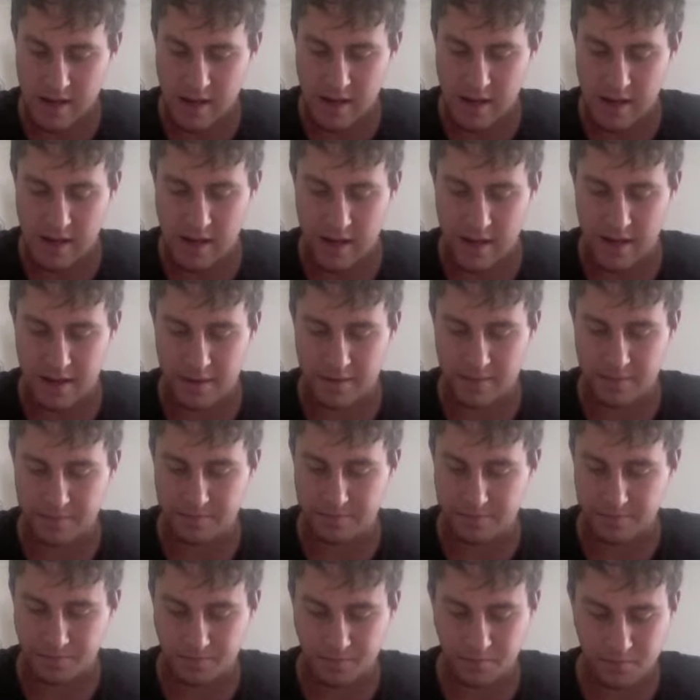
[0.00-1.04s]
um,
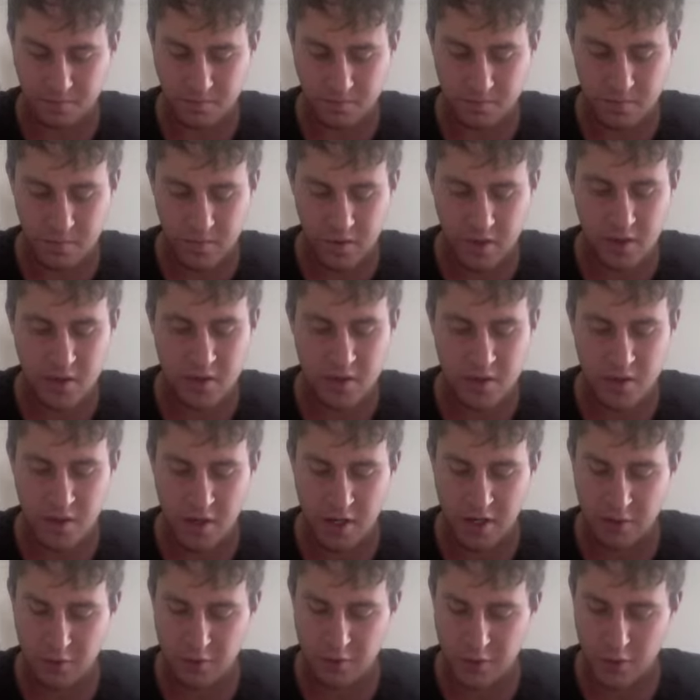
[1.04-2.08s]

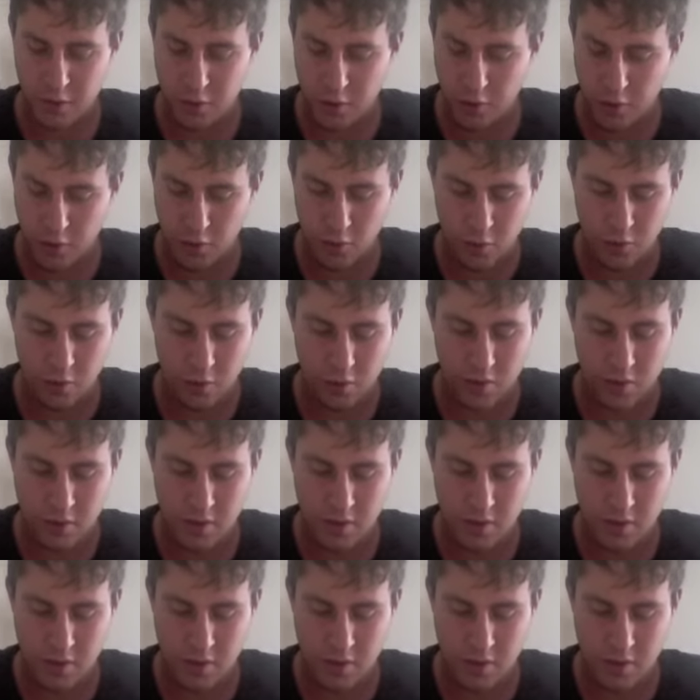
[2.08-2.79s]
cycle 2,